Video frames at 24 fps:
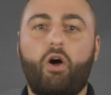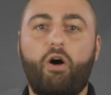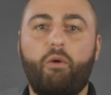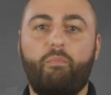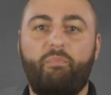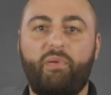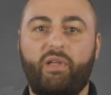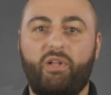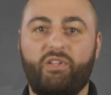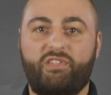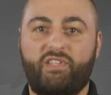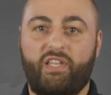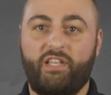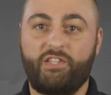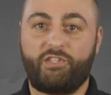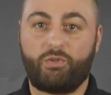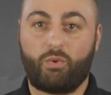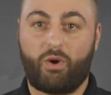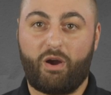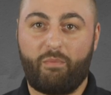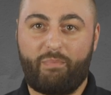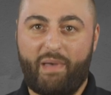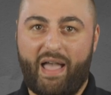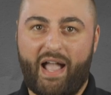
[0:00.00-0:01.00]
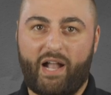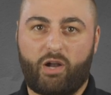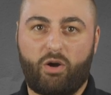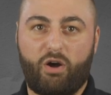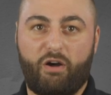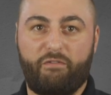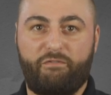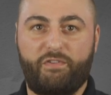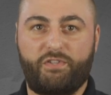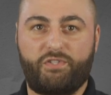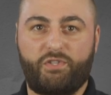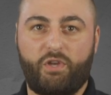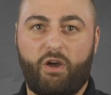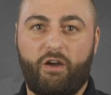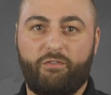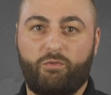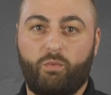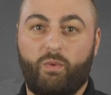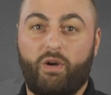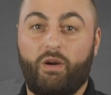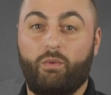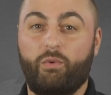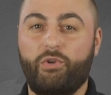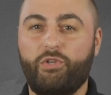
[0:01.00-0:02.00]
all built into our back office
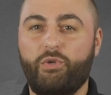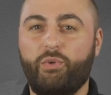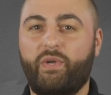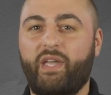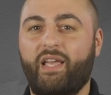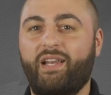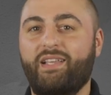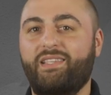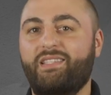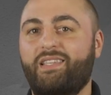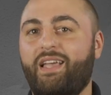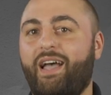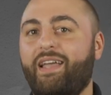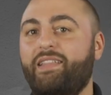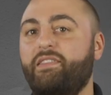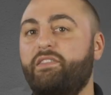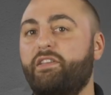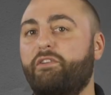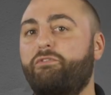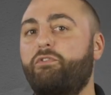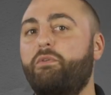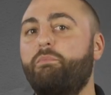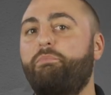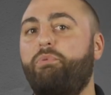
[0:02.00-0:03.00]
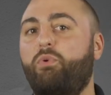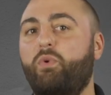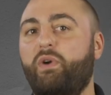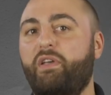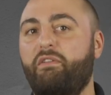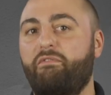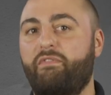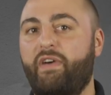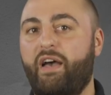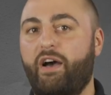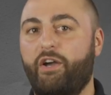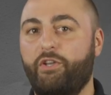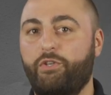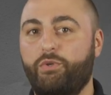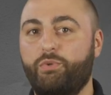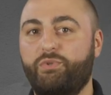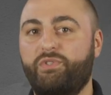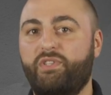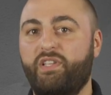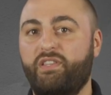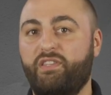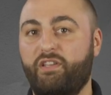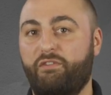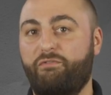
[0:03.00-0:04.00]
software where you can assign different point
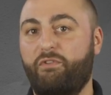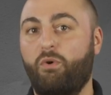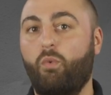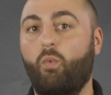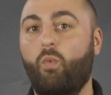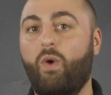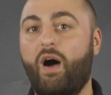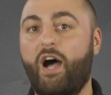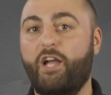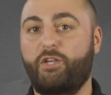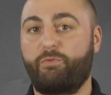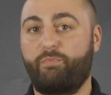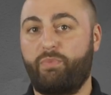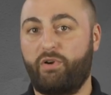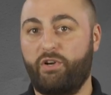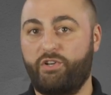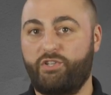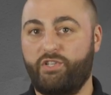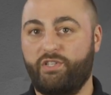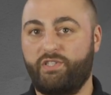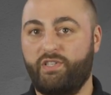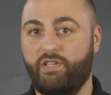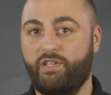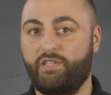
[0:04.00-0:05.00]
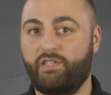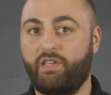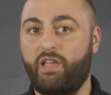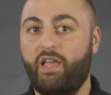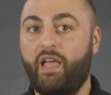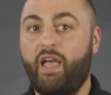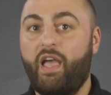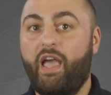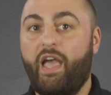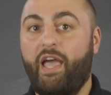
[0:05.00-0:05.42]
values to different wash purchases